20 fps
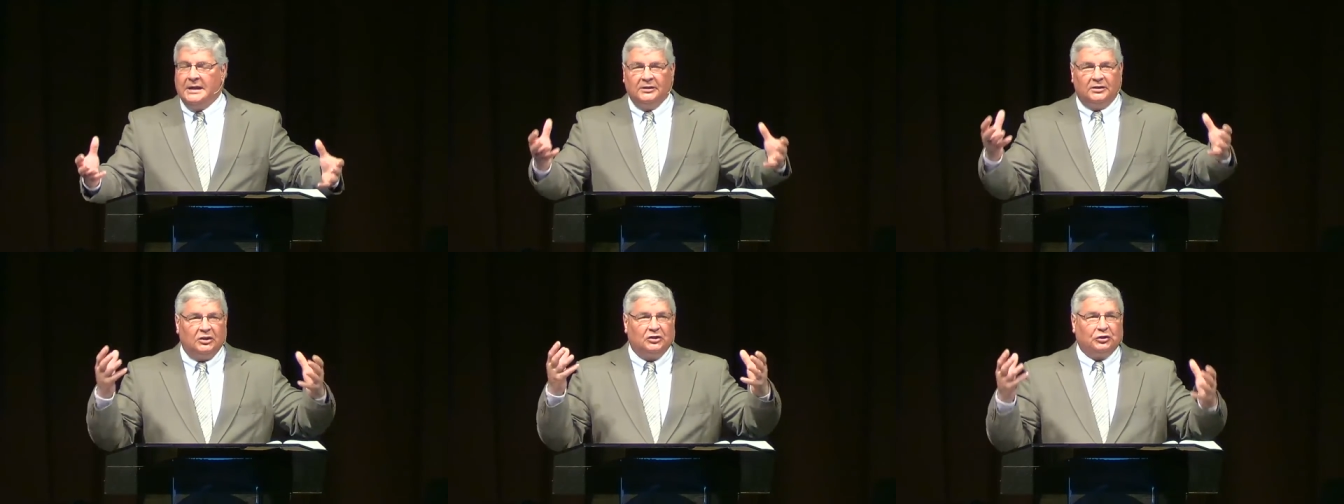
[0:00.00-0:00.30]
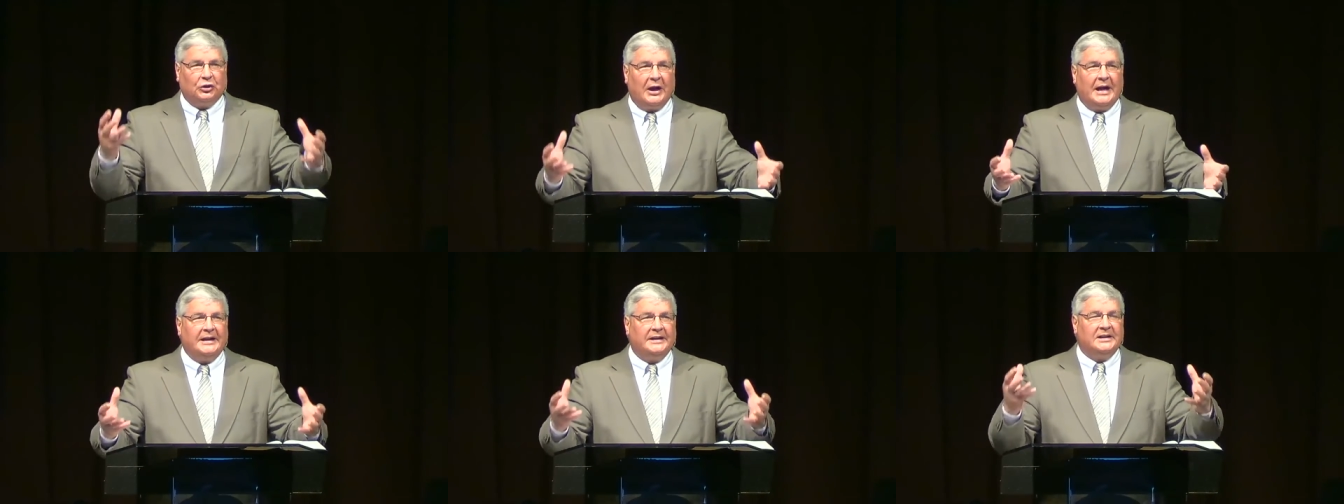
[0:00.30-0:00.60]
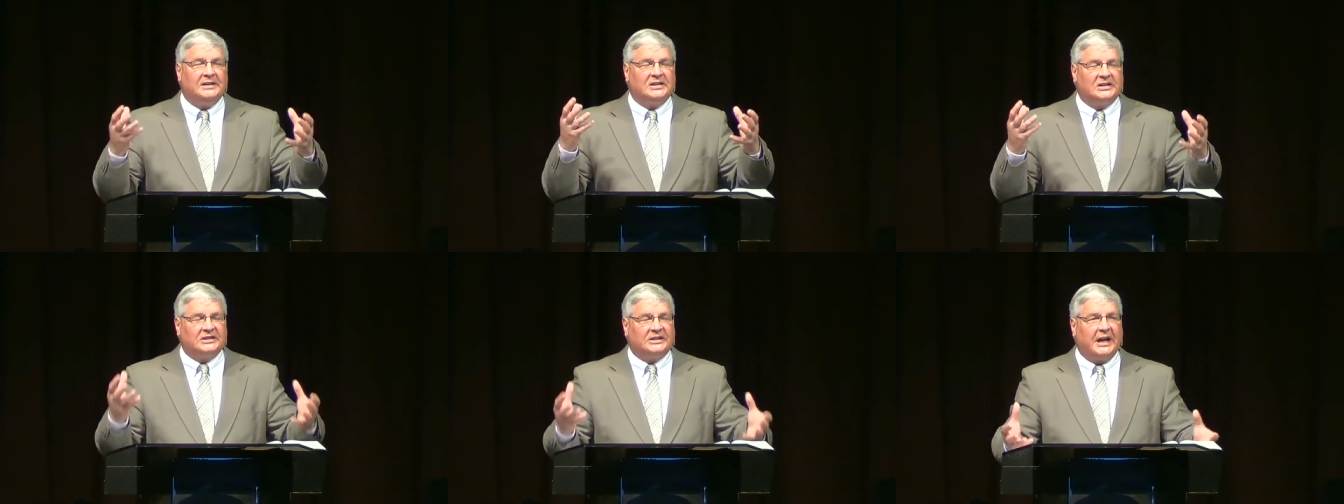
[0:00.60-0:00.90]
to try
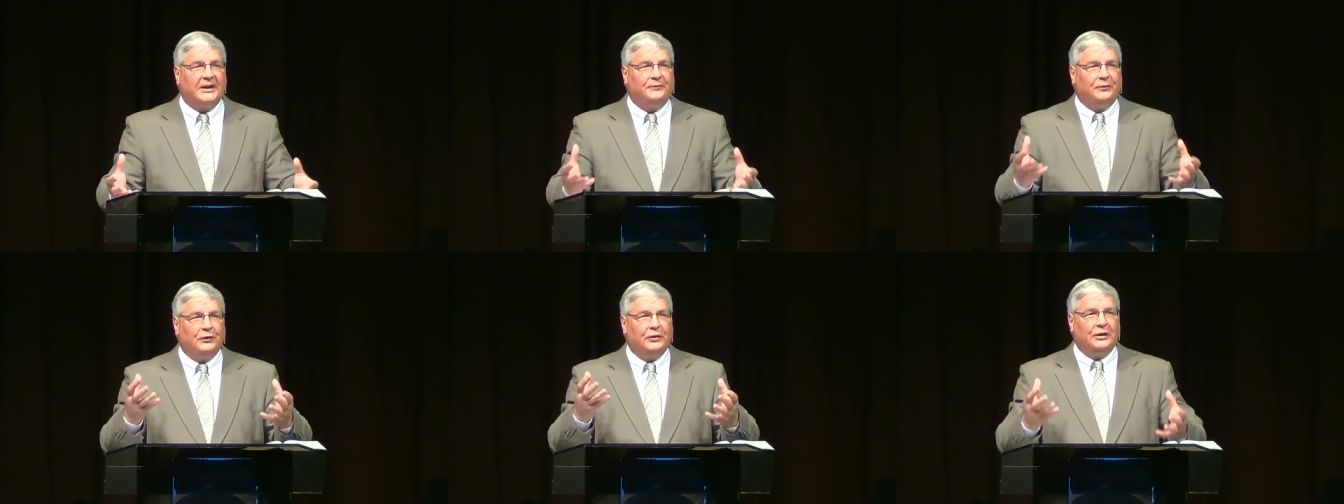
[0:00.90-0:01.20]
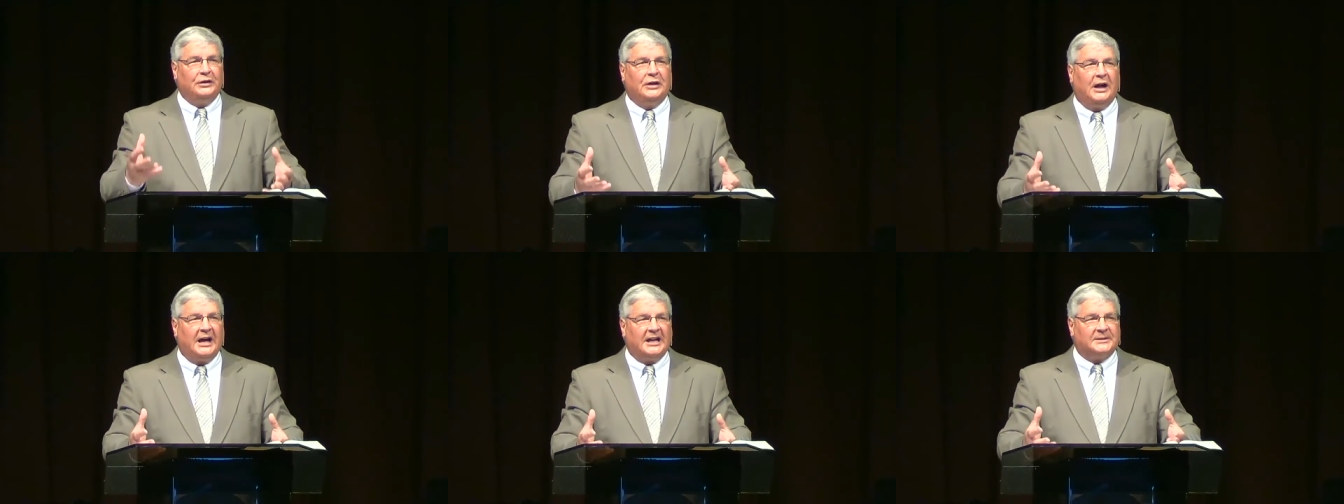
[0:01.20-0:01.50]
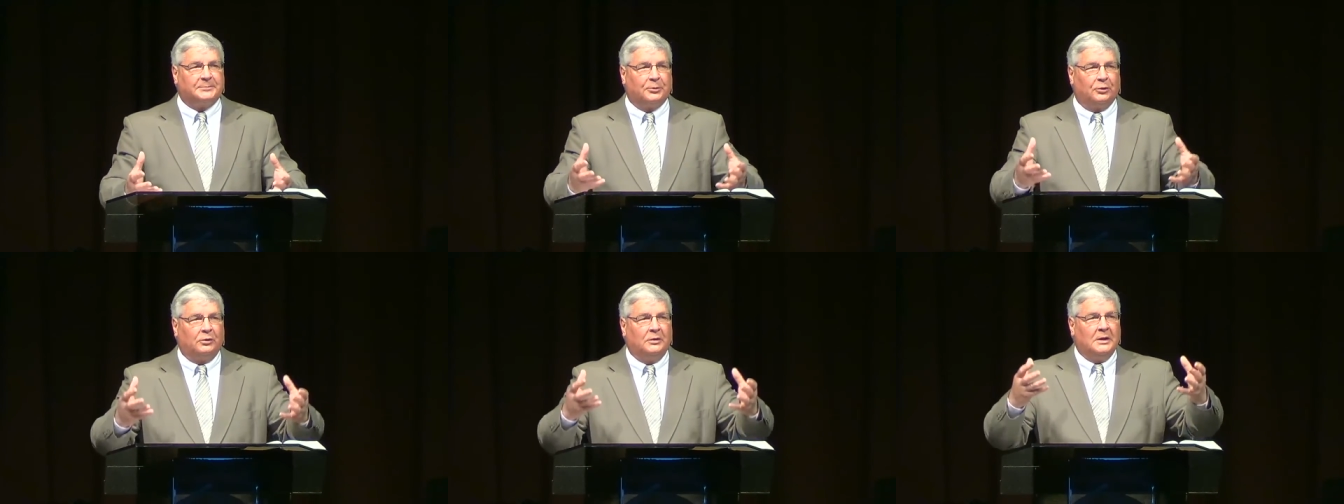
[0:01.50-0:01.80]
to stifle the
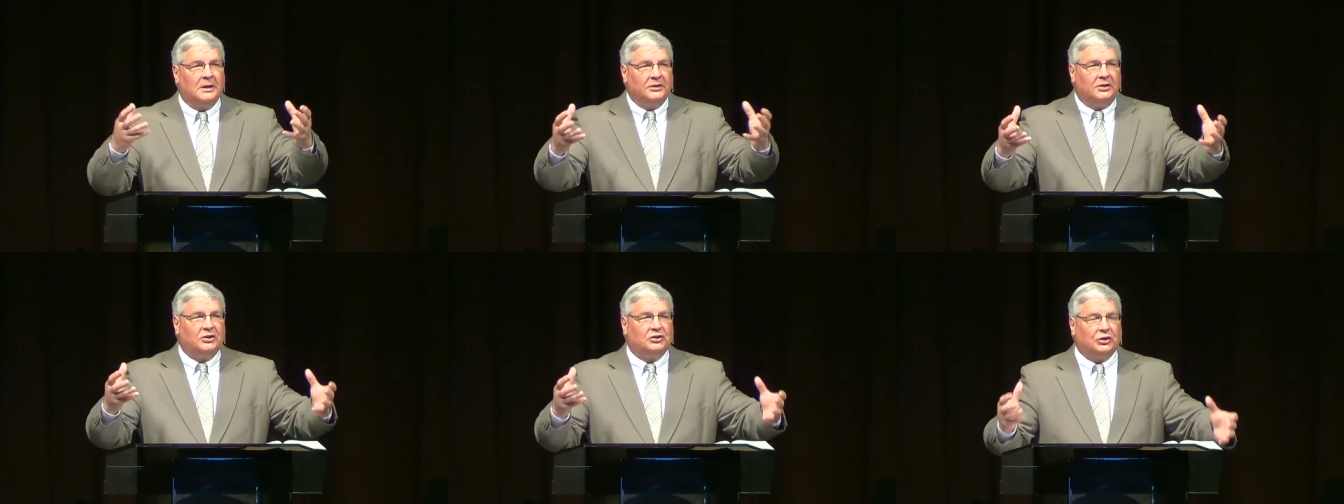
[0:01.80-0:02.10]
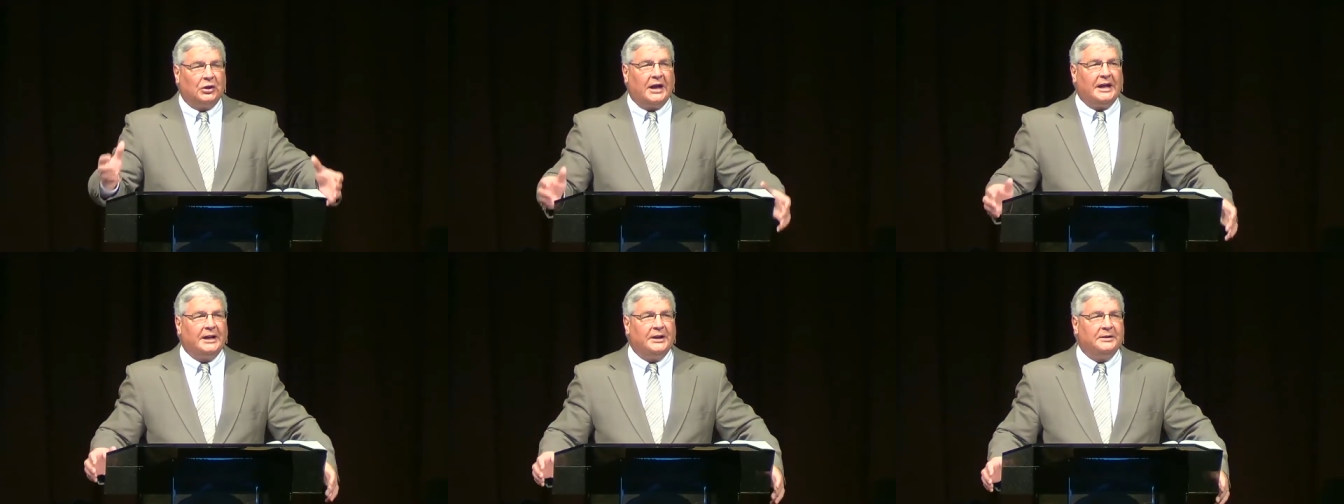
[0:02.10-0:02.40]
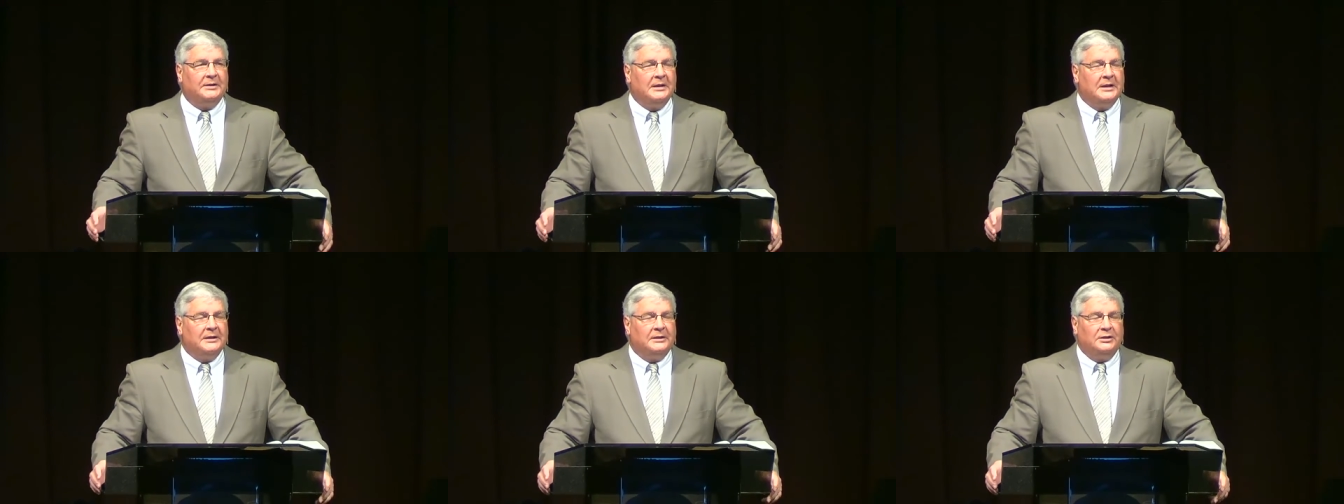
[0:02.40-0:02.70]
gospel, to try to,